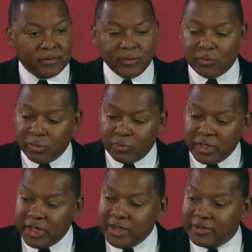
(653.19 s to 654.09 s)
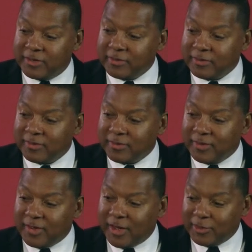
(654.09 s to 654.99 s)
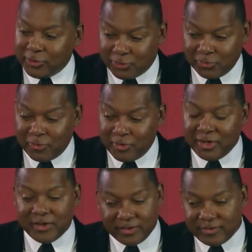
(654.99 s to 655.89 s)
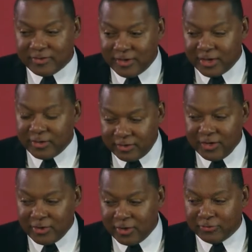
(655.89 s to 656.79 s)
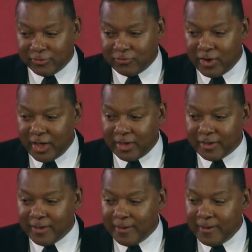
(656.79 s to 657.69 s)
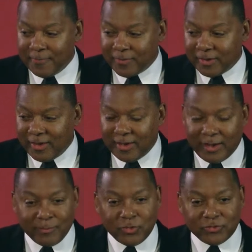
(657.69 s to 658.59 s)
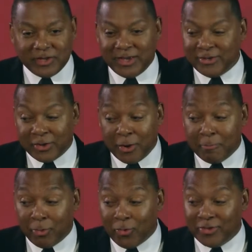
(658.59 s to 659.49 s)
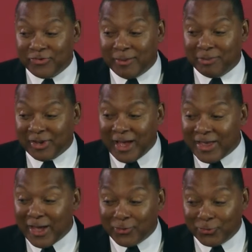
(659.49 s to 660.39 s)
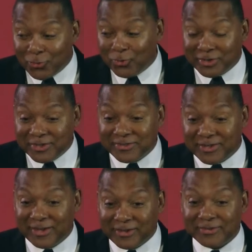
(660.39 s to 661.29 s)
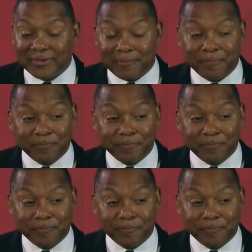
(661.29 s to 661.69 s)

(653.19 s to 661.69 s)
Look at what we're eating. I looked at what we're eating. I said, yeah, this here is a drag. I'm used to eating gumbo and jambalaya. I don't know what this is.